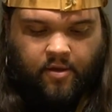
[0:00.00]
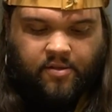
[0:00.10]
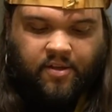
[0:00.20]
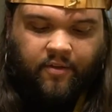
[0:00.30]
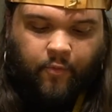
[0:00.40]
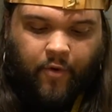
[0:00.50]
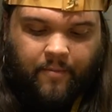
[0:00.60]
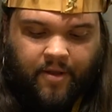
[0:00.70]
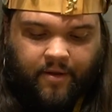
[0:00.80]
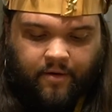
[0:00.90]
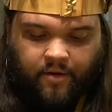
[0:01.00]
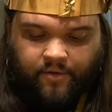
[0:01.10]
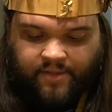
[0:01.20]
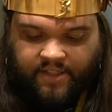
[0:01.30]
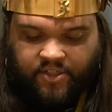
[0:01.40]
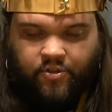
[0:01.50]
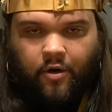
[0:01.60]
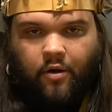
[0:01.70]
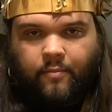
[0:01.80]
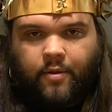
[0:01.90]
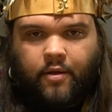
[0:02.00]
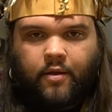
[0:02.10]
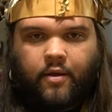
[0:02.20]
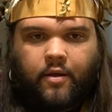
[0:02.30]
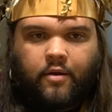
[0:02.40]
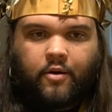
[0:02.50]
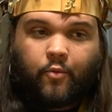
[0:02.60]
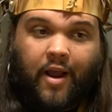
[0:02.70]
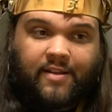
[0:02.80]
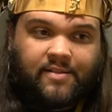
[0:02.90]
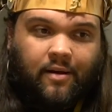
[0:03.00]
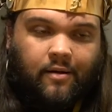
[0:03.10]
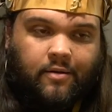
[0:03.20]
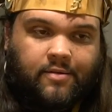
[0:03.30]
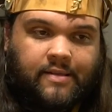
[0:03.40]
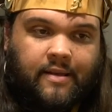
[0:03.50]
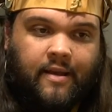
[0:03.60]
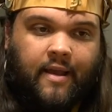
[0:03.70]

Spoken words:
So the women used this drum to write songs